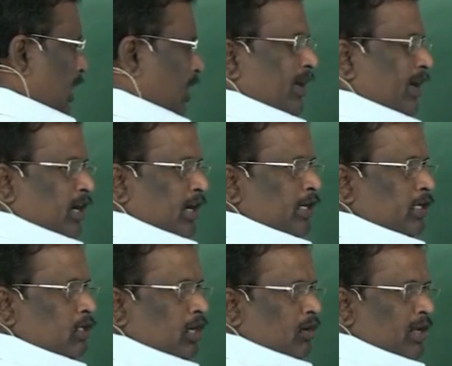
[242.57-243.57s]
Now
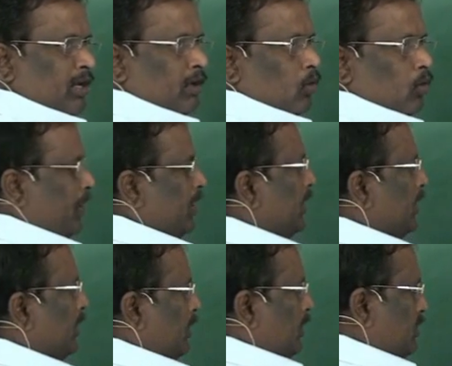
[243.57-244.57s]
according to our
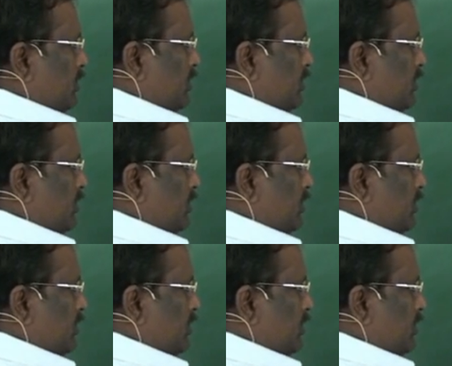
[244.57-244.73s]
opinion,